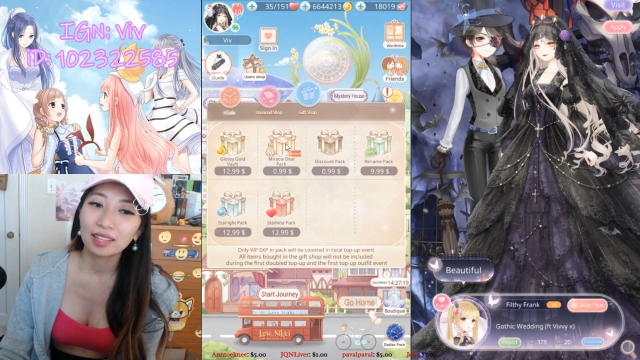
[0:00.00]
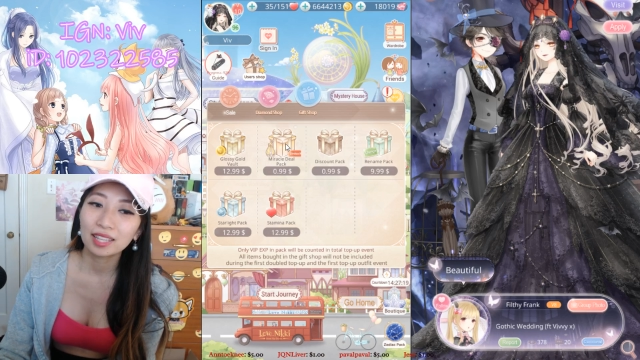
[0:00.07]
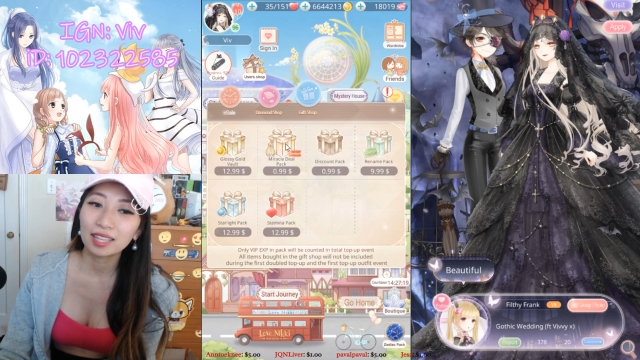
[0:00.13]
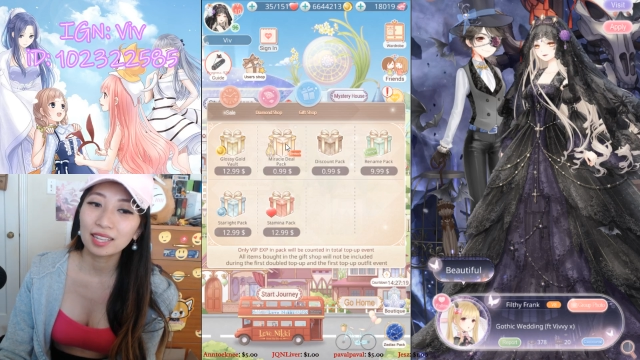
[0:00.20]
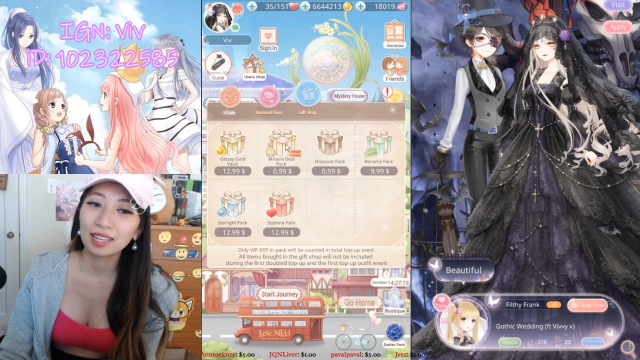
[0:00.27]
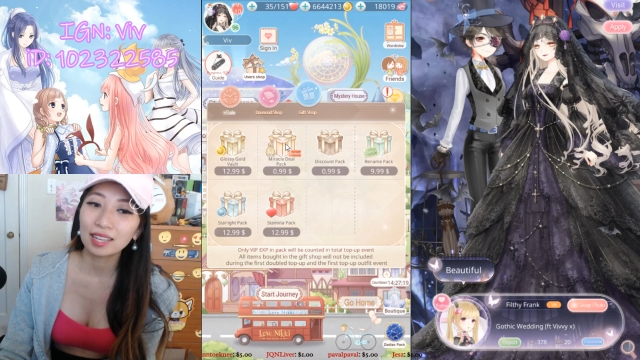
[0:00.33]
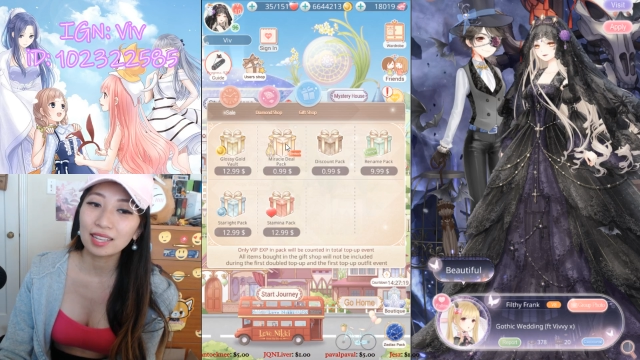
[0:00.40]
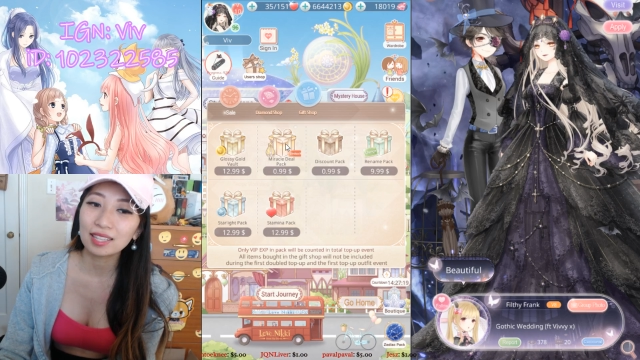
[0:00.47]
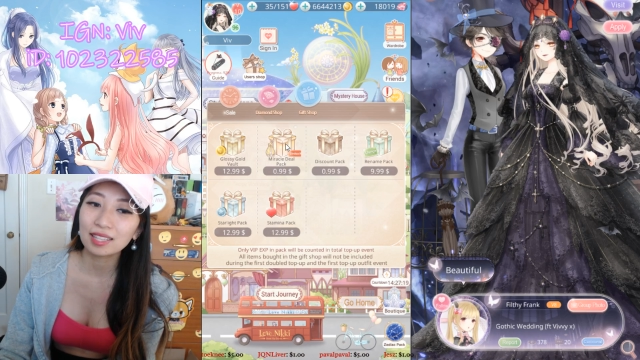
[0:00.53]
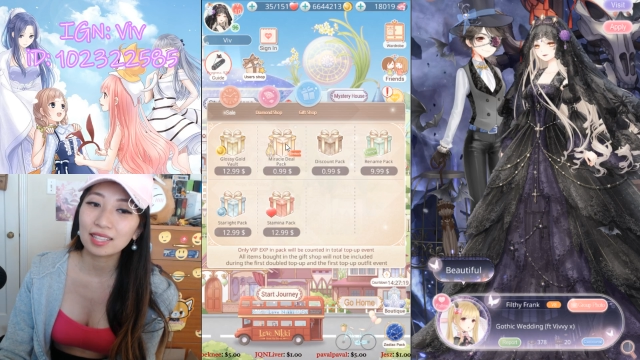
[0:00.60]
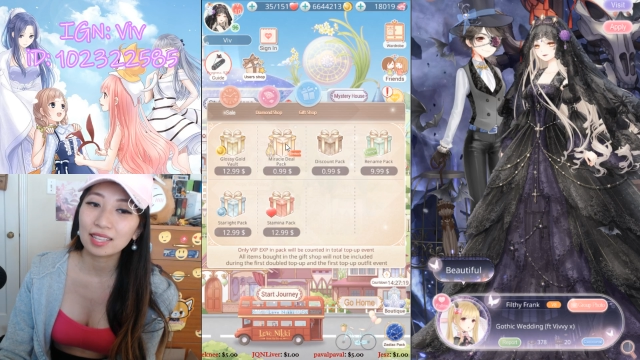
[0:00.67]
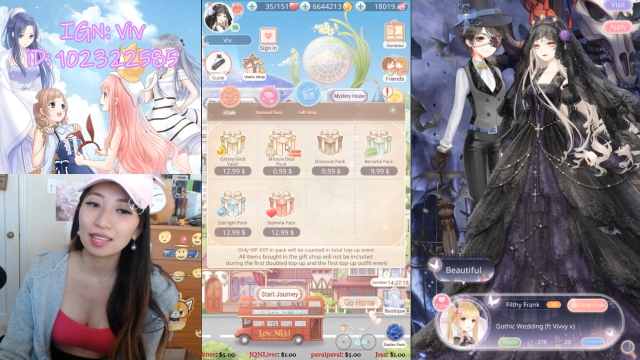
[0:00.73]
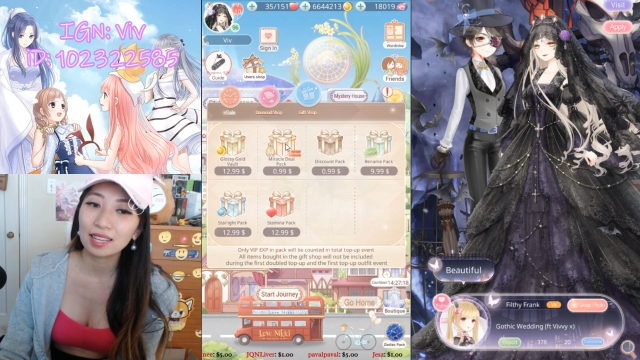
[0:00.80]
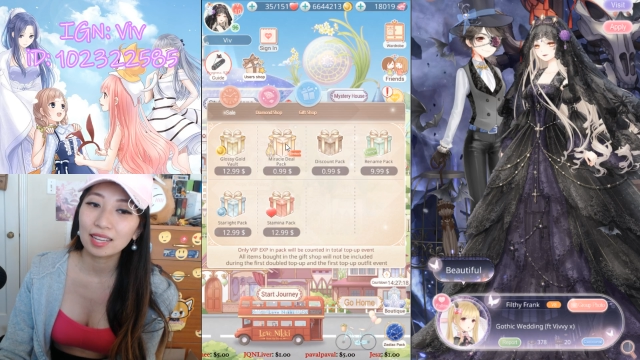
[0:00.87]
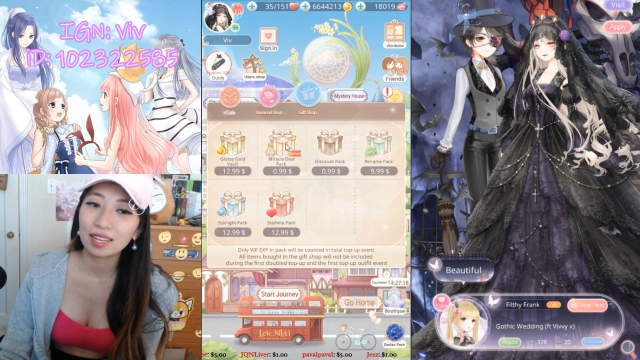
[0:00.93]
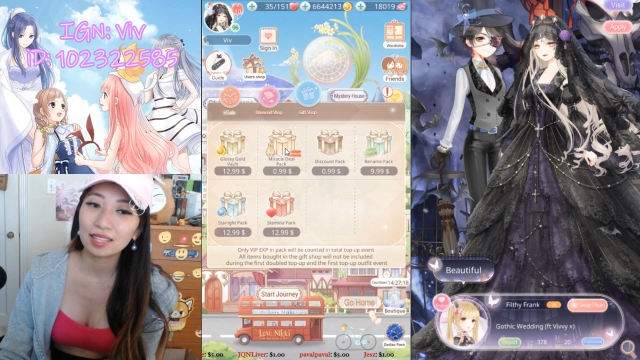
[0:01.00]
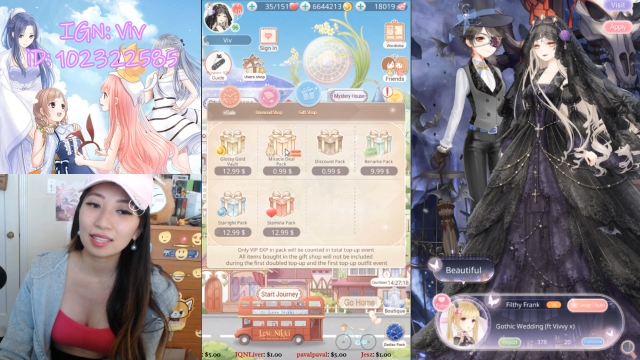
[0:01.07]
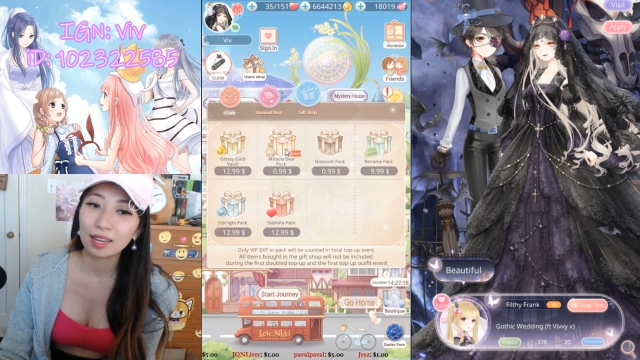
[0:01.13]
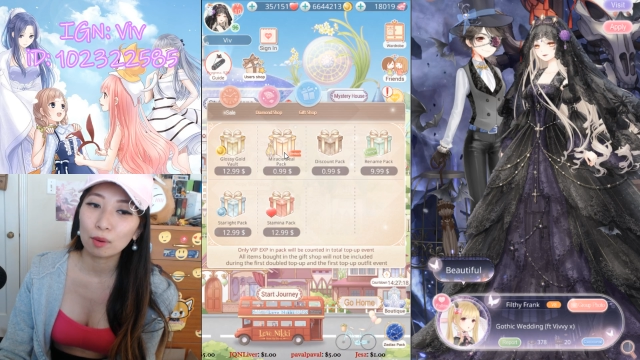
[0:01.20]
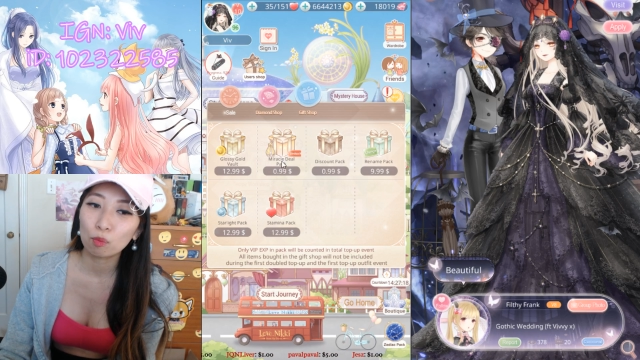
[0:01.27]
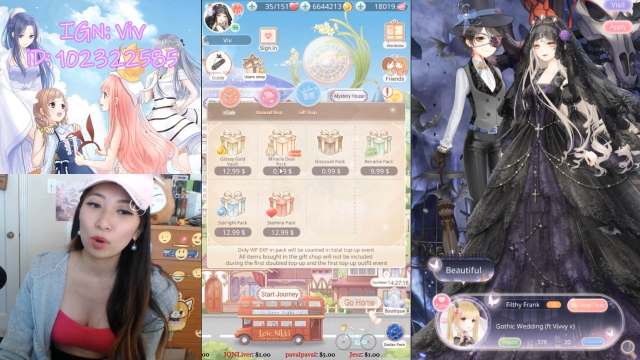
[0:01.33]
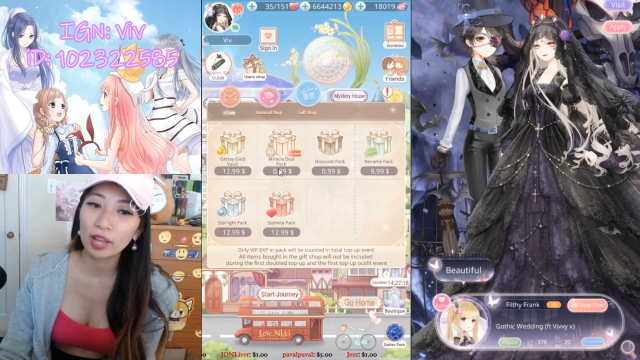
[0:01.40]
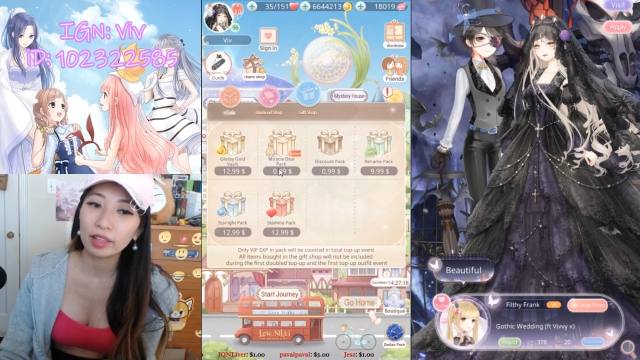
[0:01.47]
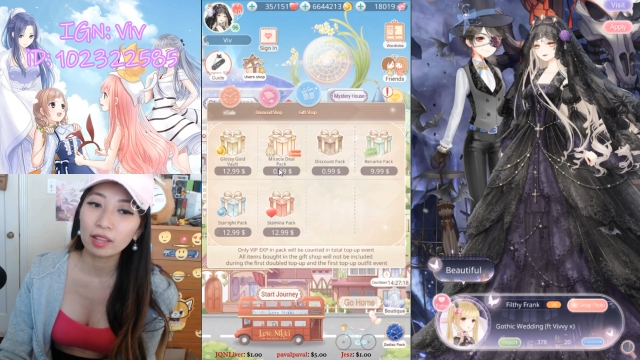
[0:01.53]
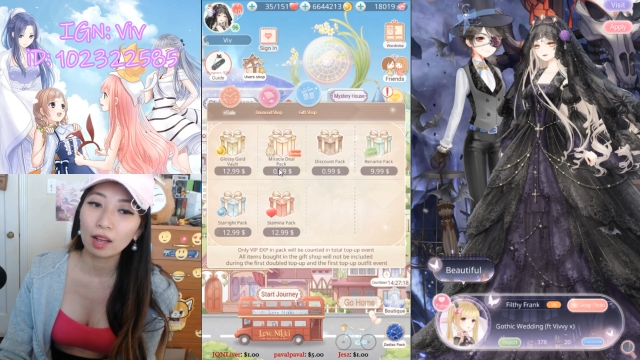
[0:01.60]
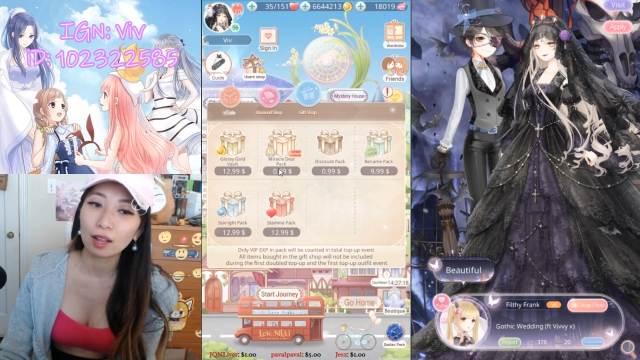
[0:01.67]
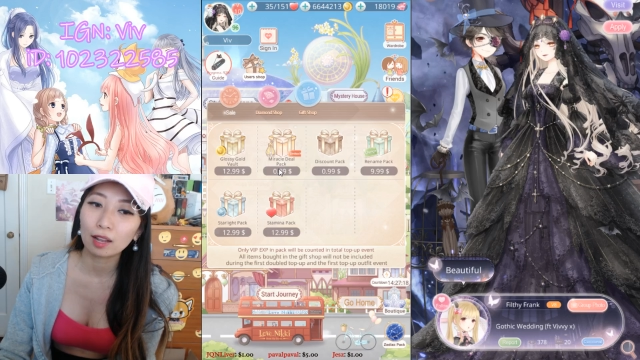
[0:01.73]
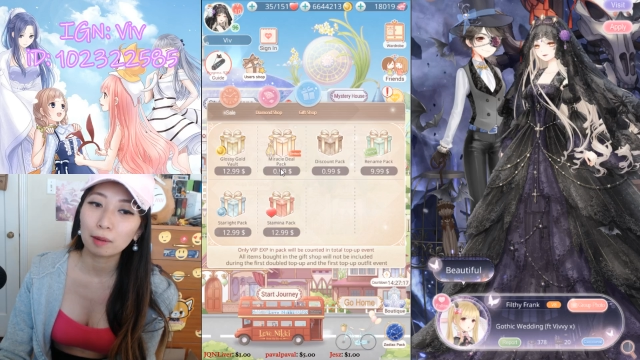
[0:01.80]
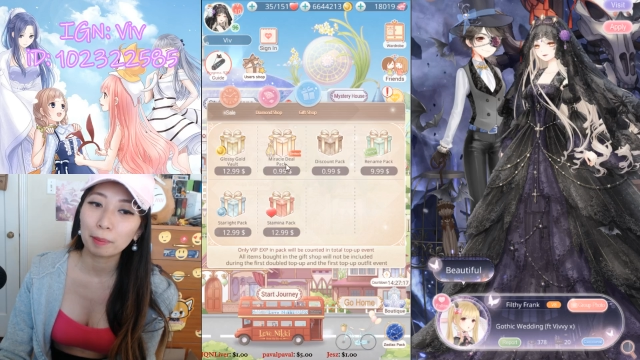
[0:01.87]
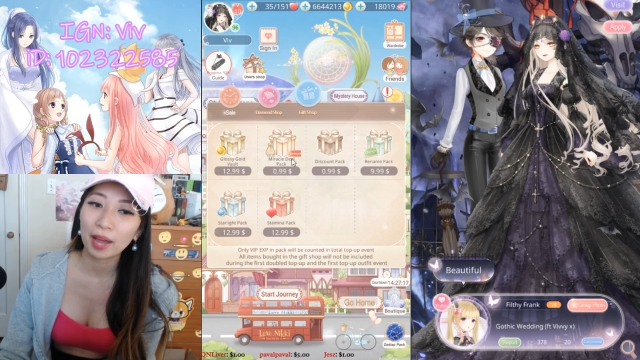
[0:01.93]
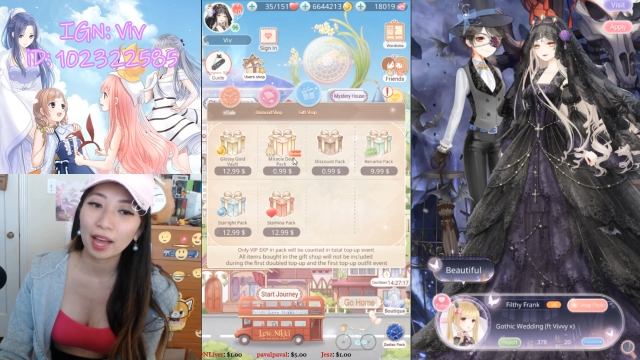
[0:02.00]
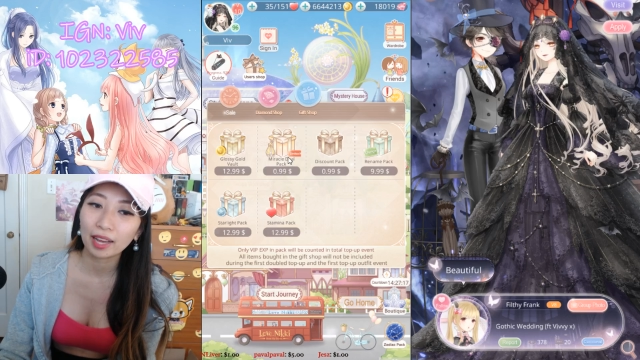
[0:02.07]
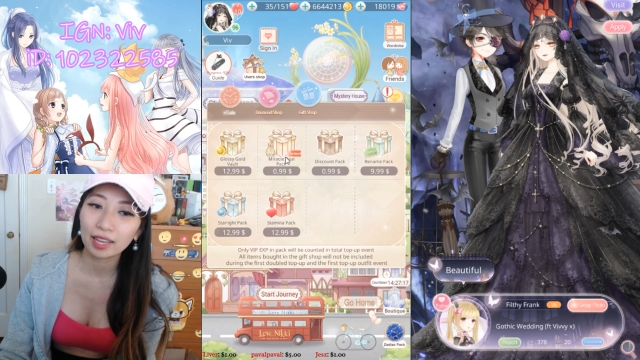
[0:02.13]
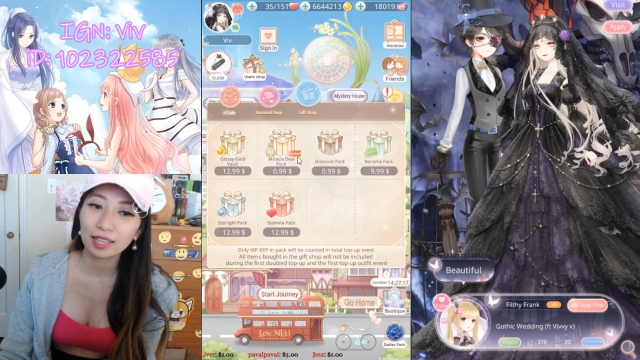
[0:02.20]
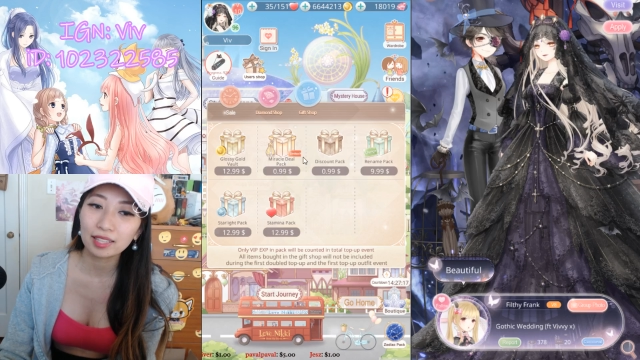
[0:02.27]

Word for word: This is a $1 pack.